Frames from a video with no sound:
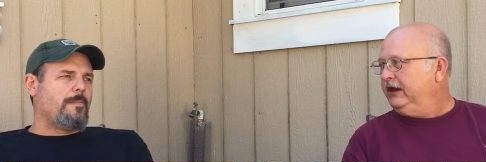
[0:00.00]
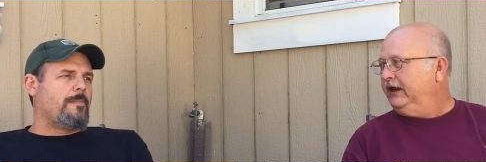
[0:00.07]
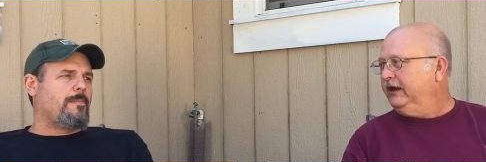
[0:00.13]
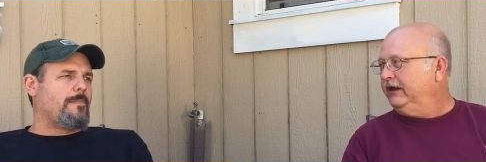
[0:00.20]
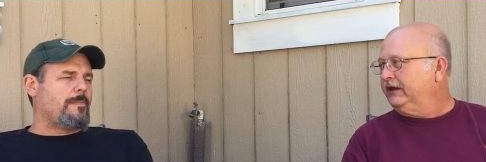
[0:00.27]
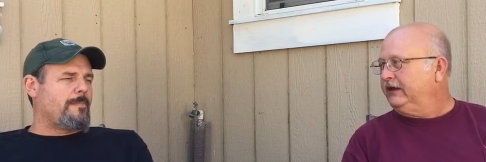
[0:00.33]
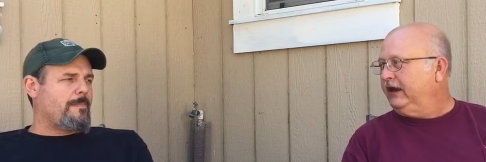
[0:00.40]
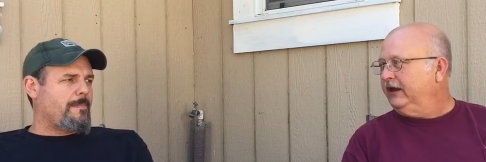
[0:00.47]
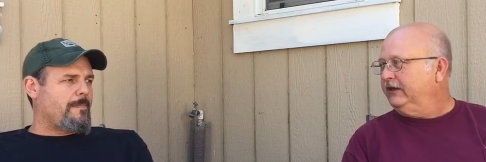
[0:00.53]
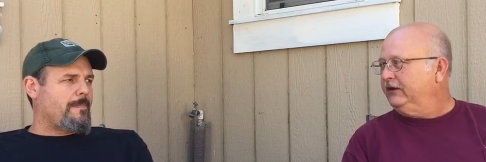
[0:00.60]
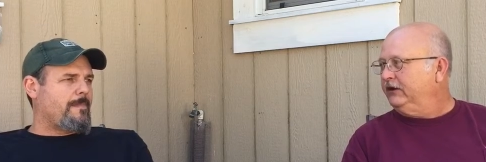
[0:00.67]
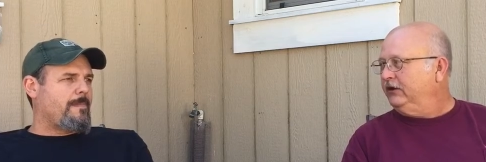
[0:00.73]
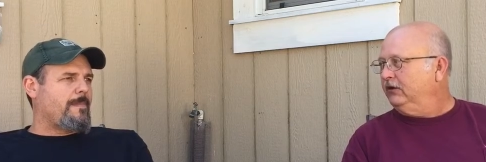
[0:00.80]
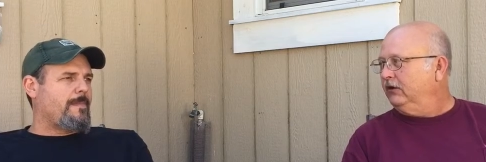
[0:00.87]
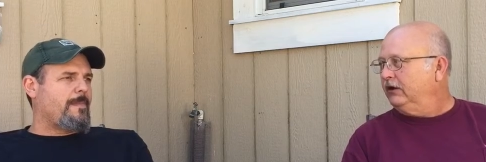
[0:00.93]
Speaker 1: you can and
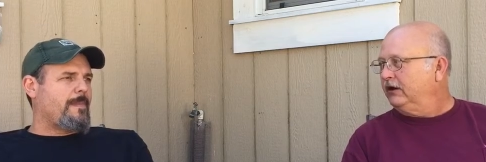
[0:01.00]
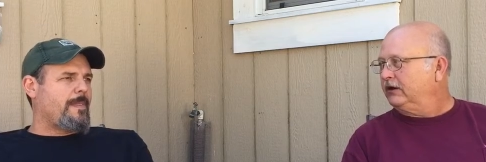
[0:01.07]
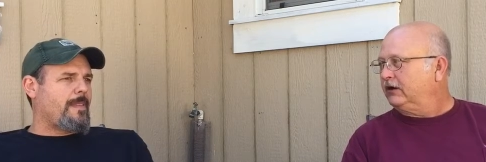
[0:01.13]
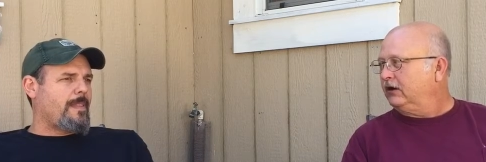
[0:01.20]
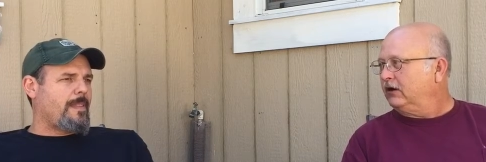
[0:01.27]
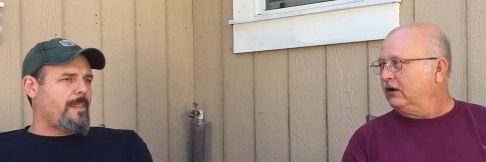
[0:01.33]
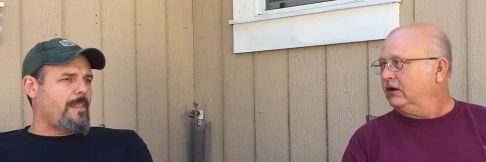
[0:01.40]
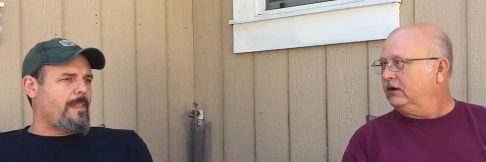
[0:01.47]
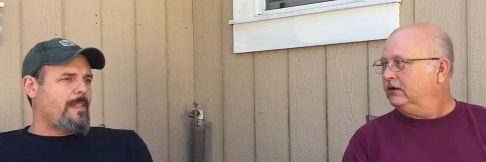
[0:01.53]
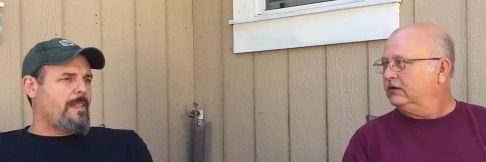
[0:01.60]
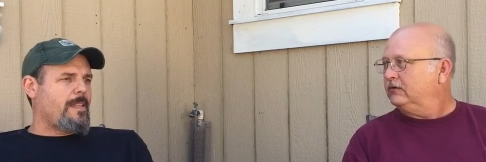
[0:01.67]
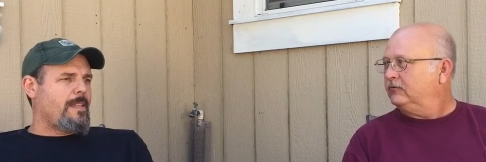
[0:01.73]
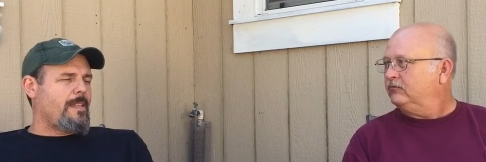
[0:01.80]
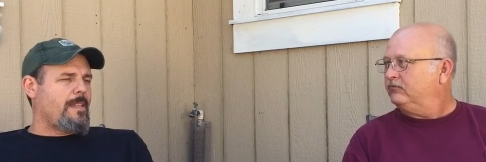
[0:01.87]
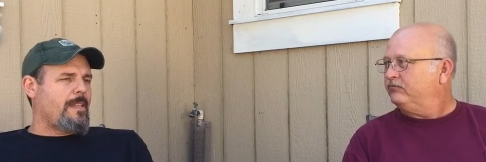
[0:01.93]
can't do on a car.
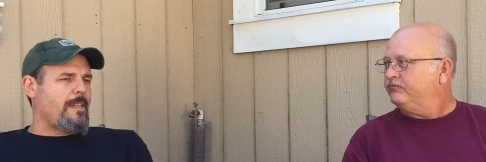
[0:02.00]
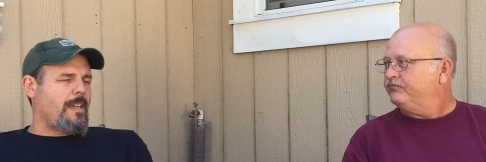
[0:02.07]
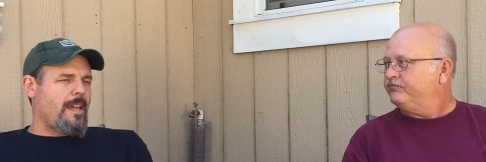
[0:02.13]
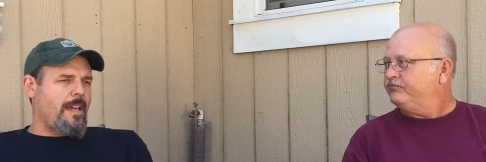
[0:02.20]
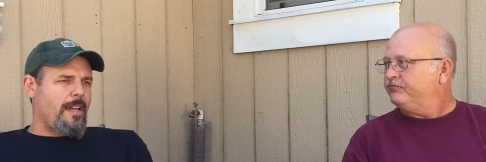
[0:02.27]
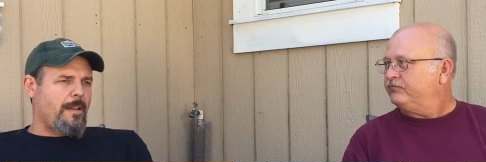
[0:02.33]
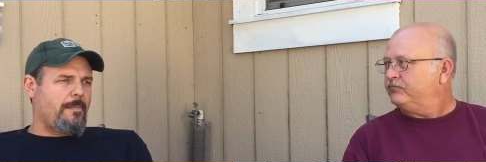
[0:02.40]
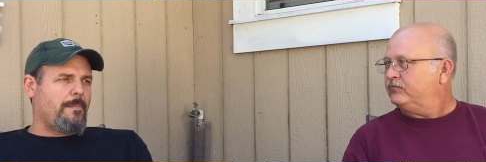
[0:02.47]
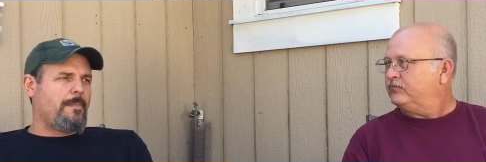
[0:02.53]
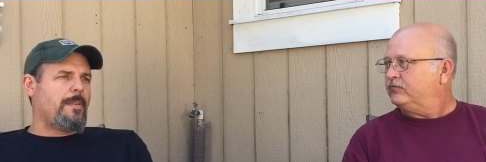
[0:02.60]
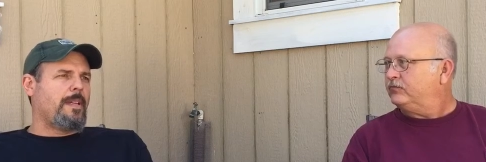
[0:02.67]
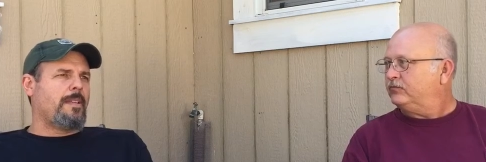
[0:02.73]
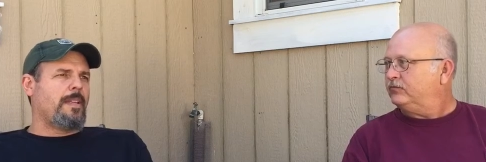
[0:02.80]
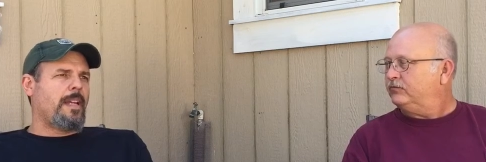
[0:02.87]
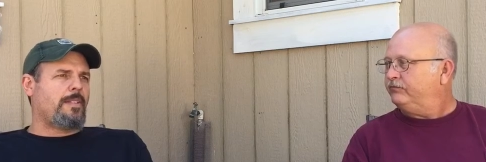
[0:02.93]
Speaker 2: Yeah,
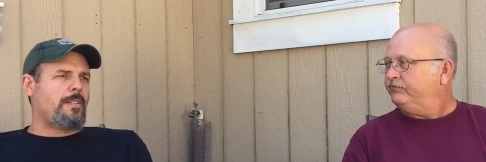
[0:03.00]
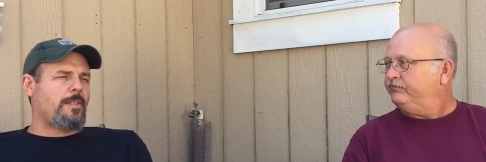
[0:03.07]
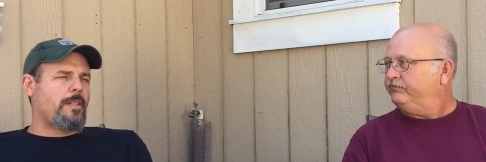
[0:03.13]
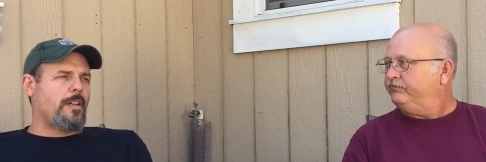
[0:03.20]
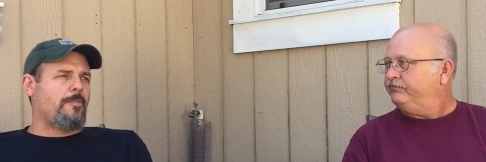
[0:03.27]
and that's the